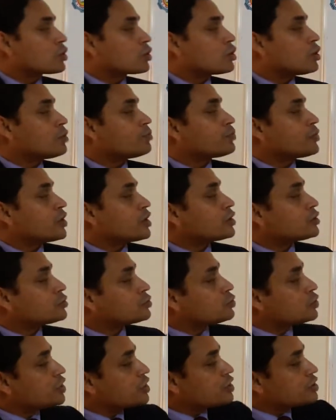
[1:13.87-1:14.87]
compared
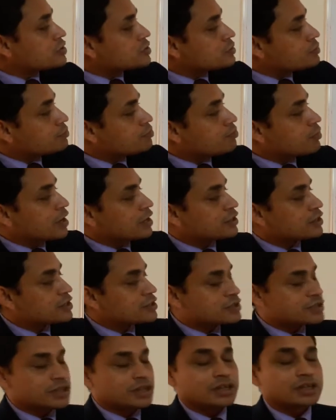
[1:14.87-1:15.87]
to its mother
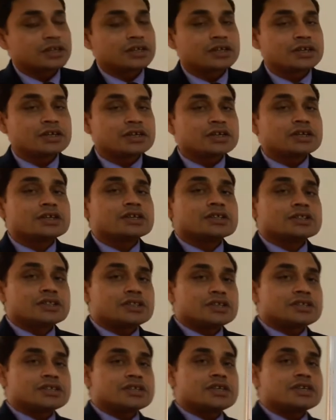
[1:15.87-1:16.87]
cell.
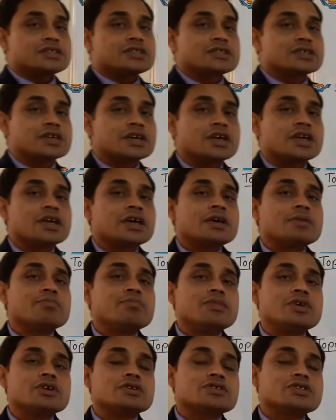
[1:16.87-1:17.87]
This is
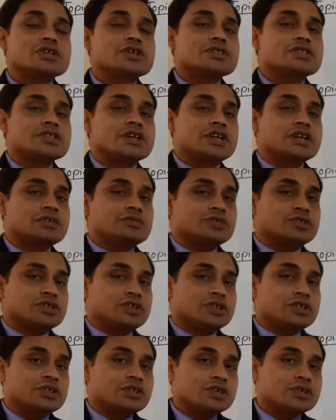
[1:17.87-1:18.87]
meiosis cell
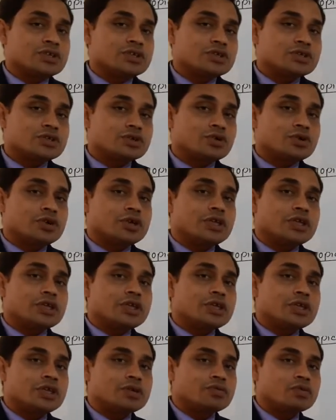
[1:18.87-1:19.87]
division. So
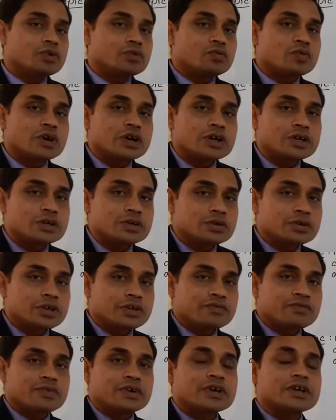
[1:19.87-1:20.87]
if you want to
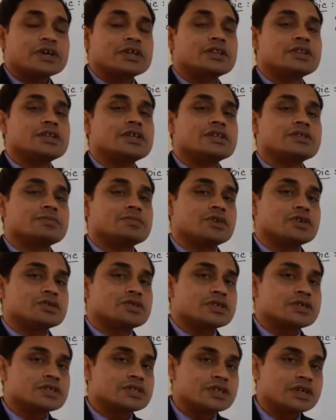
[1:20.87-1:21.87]
define this
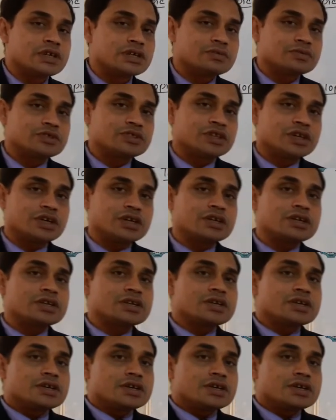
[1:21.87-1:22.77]
meiosis cell division